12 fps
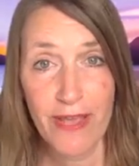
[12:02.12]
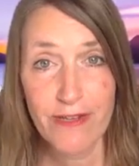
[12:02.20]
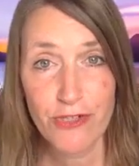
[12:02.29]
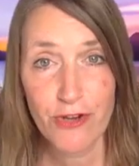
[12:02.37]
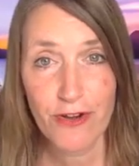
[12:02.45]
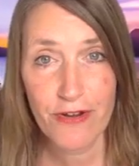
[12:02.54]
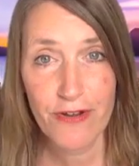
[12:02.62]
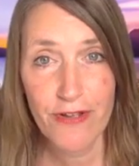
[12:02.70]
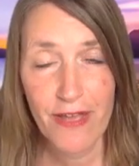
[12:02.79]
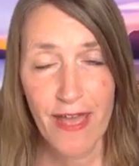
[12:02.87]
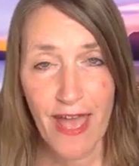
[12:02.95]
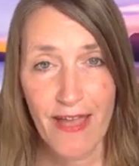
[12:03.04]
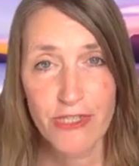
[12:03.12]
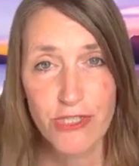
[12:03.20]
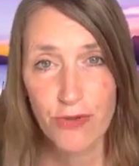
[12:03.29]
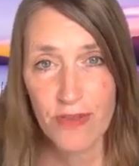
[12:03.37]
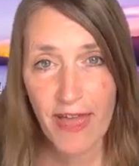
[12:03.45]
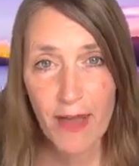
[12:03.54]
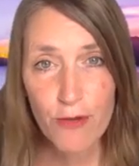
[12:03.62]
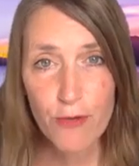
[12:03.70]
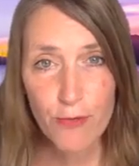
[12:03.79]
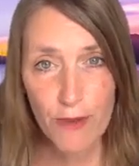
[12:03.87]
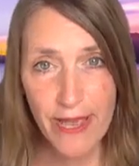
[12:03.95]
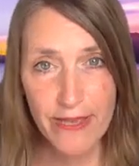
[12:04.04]
nature, and to allow
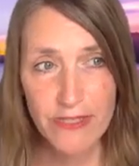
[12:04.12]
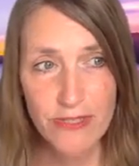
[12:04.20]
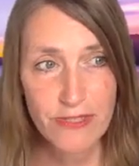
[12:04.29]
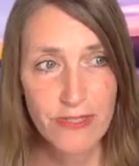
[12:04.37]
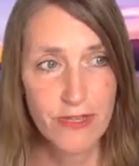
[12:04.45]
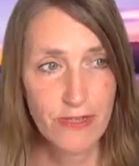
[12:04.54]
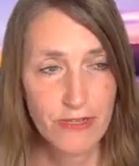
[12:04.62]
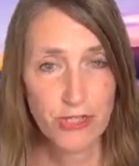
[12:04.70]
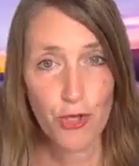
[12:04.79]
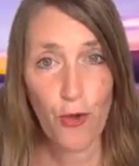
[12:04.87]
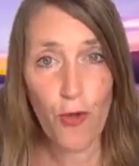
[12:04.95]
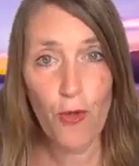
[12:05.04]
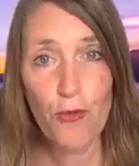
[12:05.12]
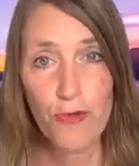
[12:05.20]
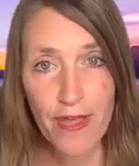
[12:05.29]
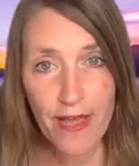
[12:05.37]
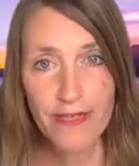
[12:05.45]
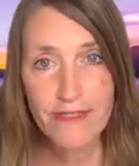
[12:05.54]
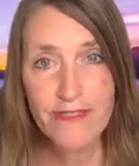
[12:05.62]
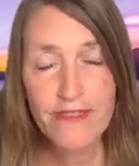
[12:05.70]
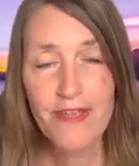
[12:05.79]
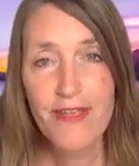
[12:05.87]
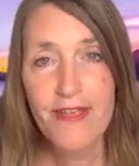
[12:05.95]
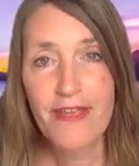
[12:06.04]
grace to hold us
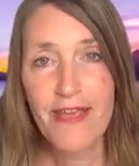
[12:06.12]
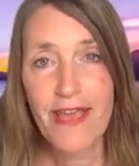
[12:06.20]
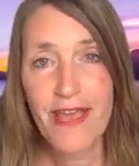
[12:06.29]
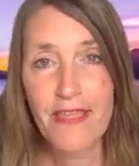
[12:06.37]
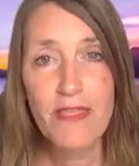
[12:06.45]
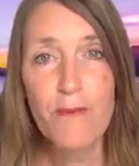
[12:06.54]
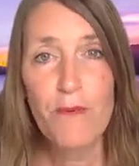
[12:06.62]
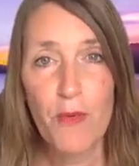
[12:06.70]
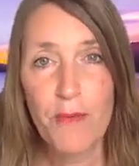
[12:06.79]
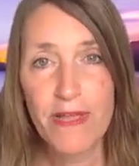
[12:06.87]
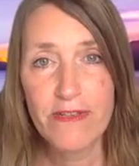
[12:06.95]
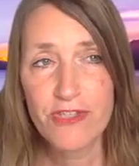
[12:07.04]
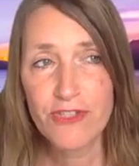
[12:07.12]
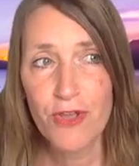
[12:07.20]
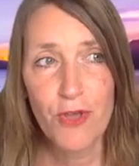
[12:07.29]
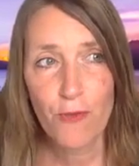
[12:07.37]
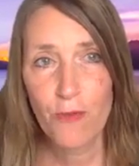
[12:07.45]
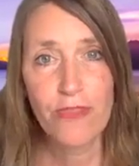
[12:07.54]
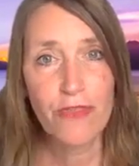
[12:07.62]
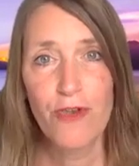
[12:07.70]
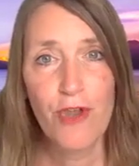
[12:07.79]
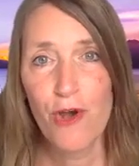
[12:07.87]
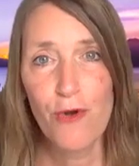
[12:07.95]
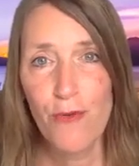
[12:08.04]
in the moment with
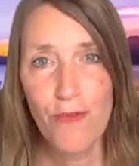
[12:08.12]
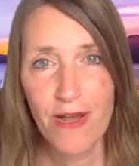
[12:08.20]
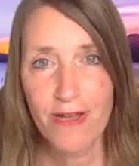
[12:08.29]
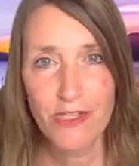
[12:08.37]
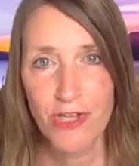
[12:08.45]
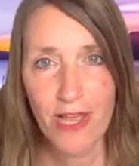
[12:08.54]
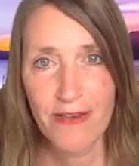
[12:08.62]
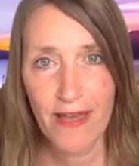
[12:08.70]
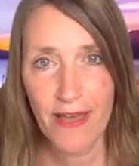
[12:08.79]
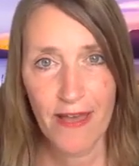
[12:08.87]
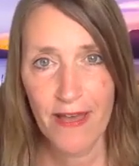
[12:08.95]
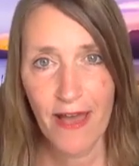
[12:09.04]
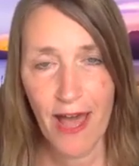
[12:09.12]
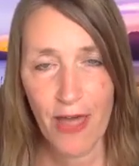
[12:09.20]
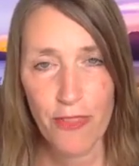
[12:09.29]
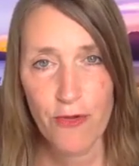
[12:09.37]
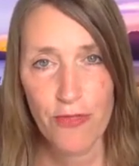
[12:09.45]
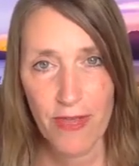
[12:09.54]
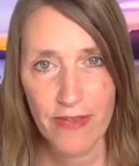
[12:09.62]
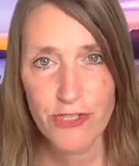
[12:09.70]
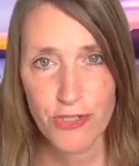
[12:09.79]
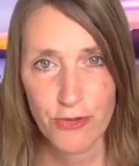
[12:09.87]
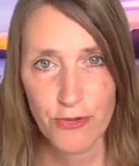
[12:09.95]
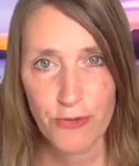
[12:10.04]
no agenda other
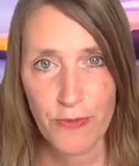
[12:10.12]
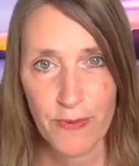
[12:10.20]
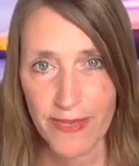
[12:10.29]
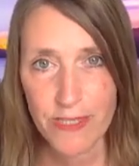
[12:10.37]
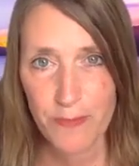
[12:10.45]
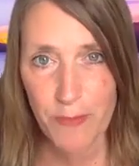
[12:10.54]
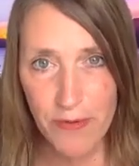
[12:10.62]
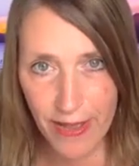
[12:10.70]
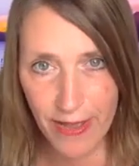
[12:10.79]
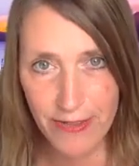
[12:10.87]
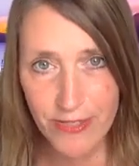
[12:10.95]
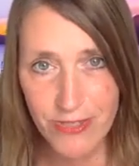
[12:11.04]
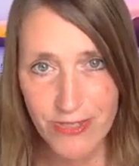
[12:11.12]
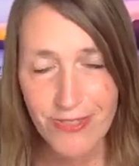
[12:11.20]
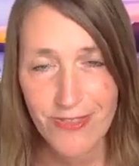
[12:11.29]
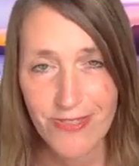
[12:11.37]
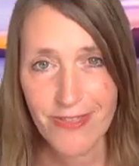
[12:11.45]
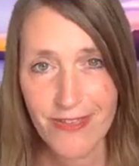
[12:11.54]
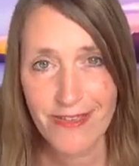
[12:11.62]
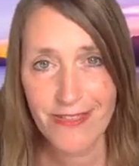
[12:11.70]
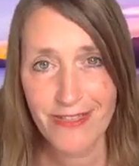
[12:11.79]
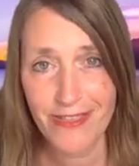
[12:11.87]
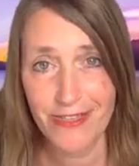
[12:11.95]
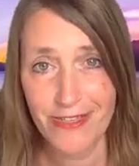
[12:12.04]
than to experience
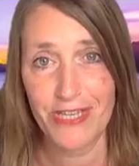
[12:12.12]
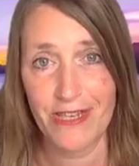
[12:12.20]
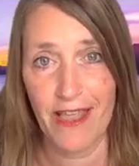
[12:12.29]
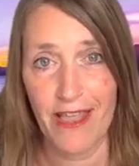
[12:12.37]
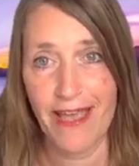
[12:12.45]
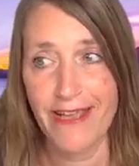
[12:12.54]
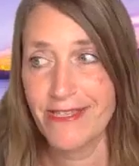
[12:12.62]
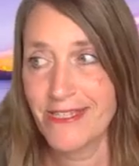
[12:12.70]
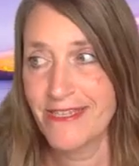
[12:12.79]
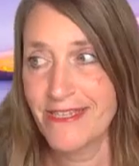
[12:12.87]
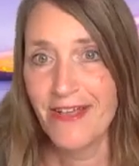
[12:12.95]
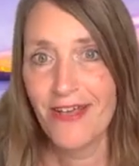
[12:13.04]
the delight